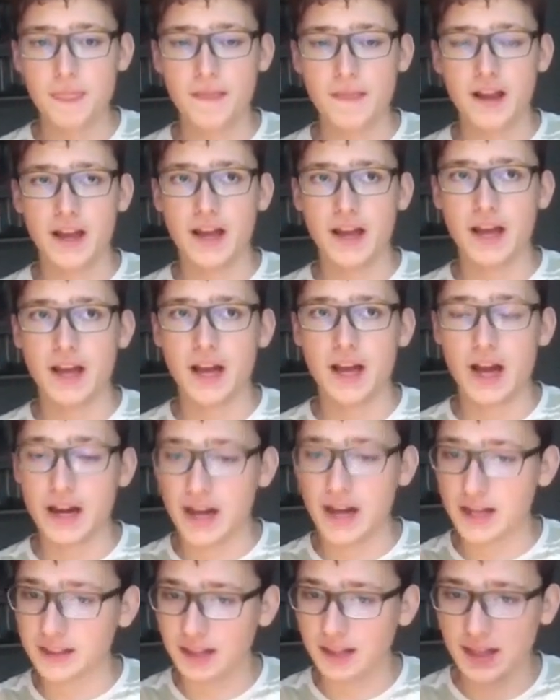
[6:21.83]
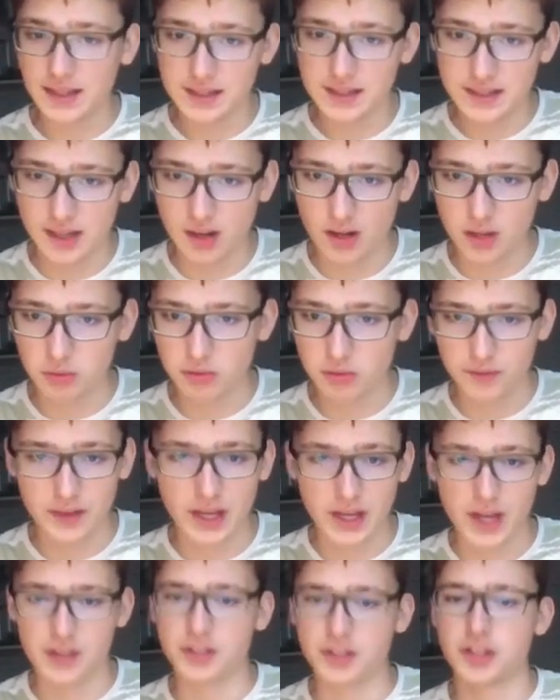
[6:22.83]
Uh, I analyzed a lot with
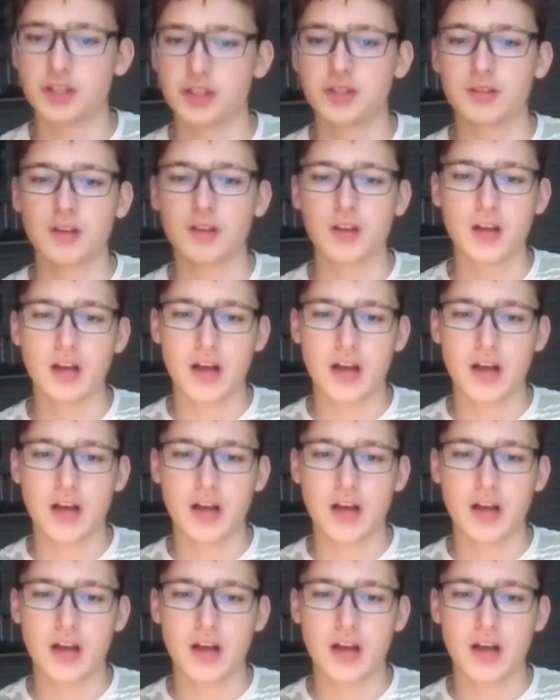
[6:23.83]
the engine.